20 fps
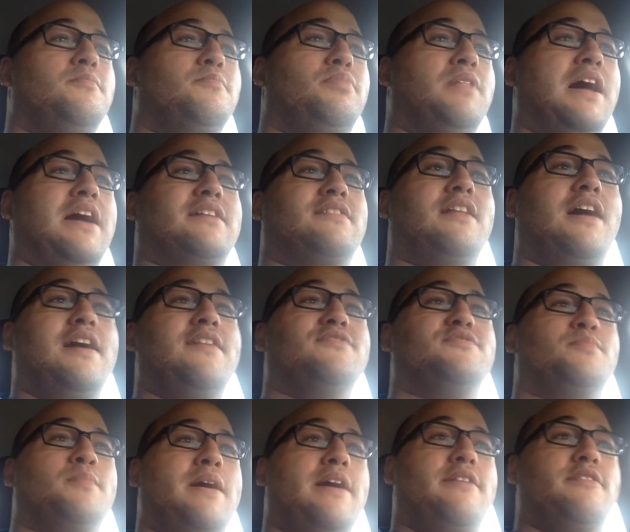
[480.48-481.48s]
Black
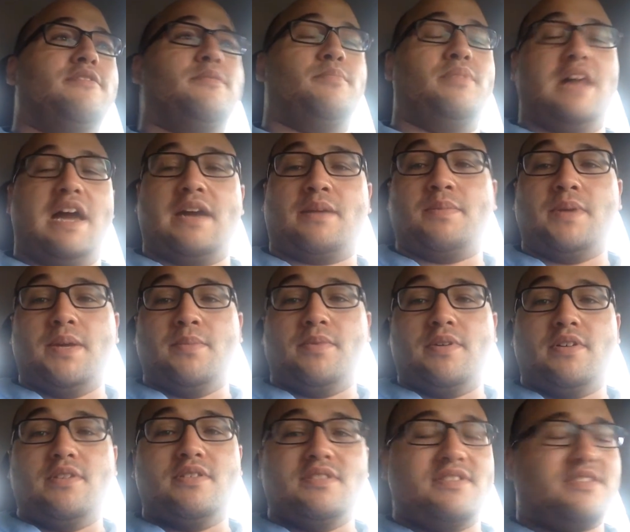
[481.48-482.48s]
Lives Matter to black
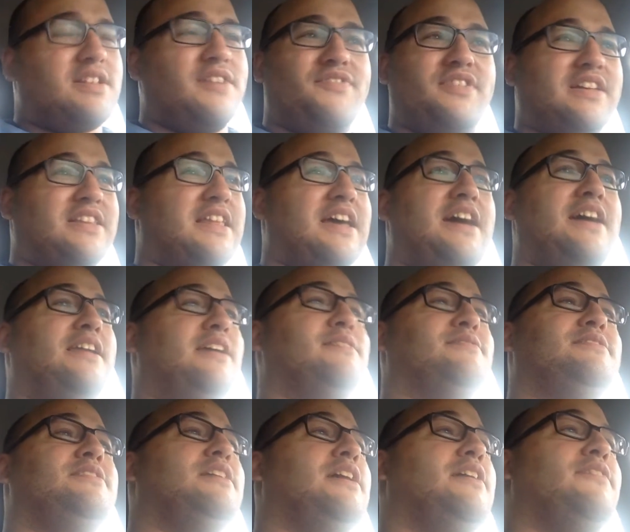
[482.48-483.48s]
people. And stuff like that. And I
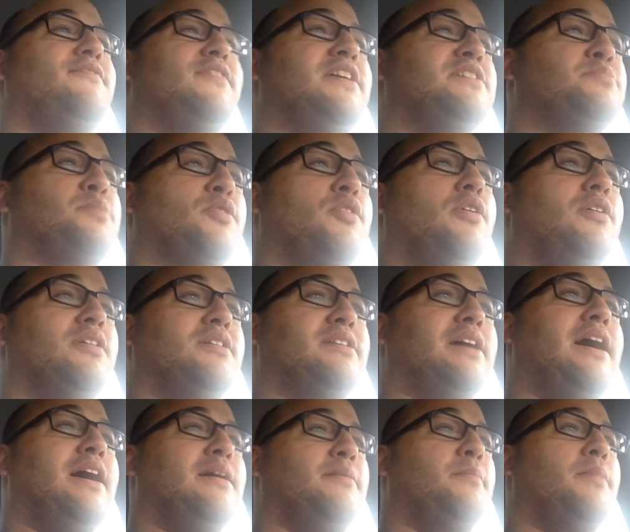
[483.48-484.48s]
see that on Facebook all the
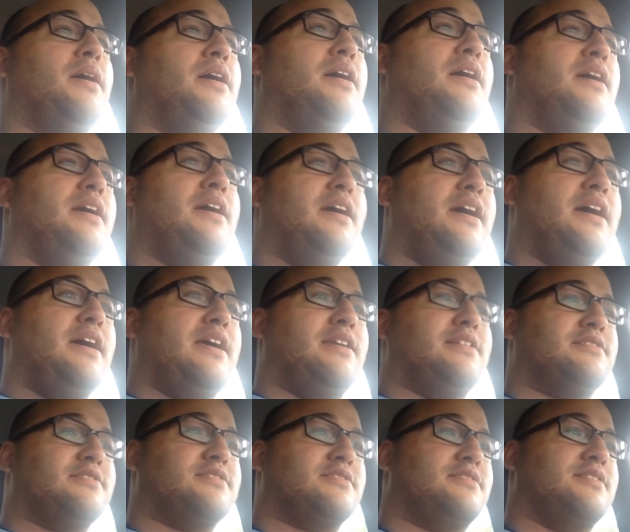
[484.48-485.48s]
time. And
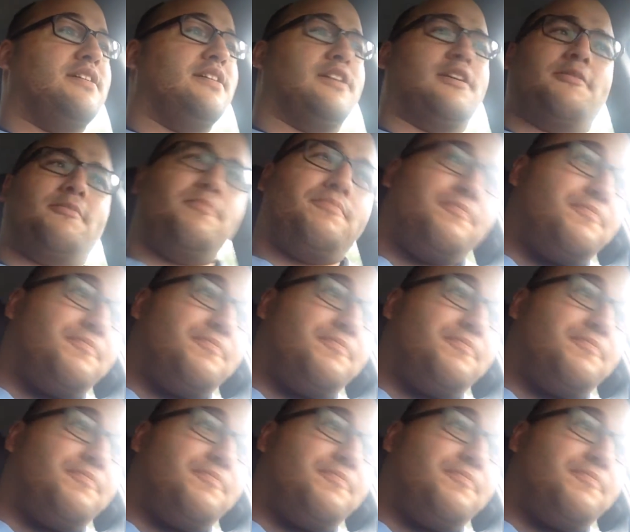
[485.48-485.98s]
it's just like,